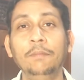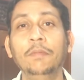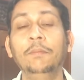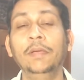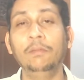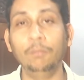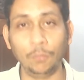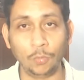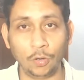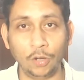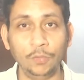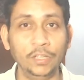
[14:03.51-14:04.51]
a bit
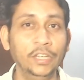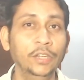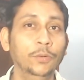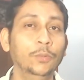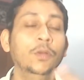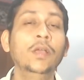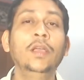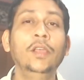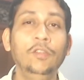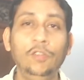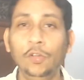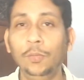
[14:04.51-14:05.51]
more with the new
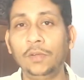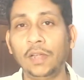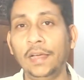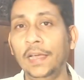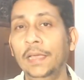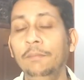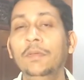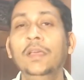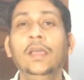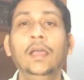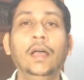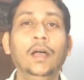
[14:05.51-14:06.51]
troop type,
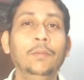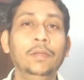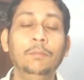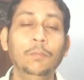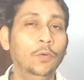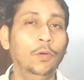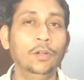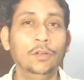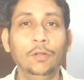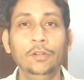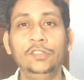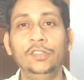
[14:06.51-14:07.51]
with more
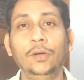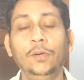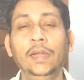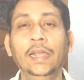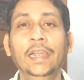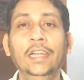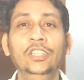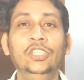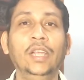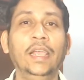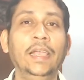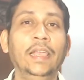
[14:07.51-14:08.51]
cold
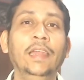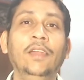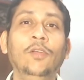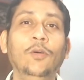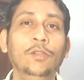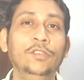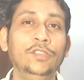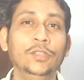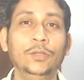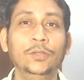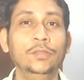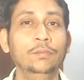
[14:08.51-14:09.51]
storage, and
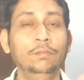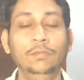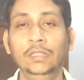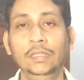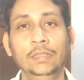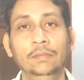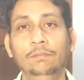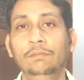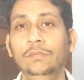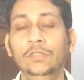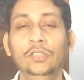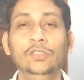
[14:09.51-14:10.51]
also
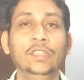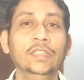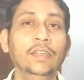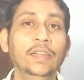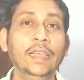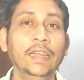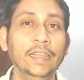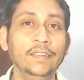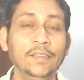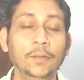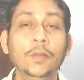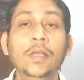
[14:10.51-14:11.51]
using the DNA.
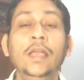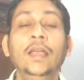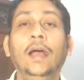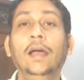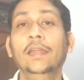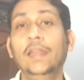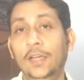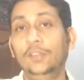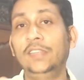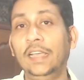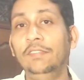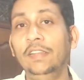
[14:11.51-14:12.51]
So now
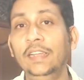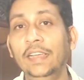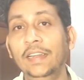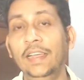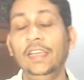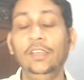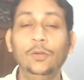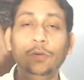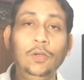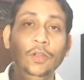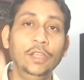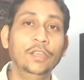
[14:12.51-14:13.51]
save the DNA. You're
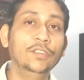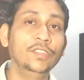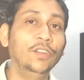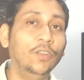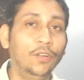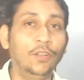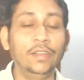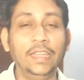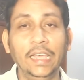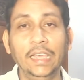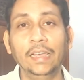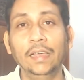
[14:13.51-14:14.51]
going to use it on all
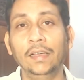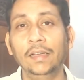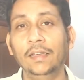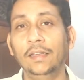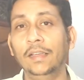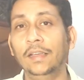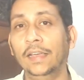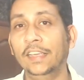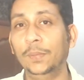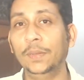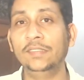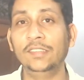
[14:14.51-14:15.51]
the
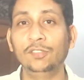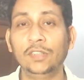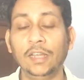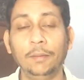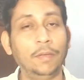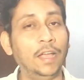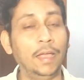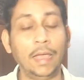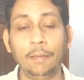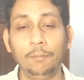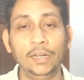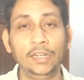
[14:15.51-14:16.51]
expensive stuff.
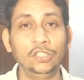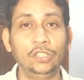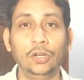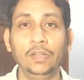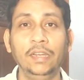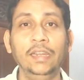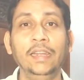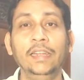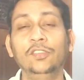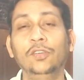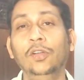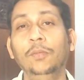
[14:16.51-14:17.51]
I'm pretty sure the
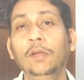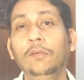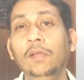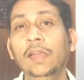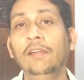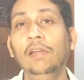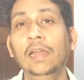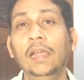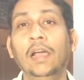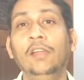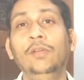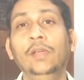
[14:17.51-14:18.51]
DNA is going to be really
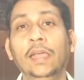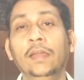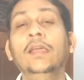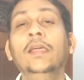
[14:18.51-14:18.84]
hard to get.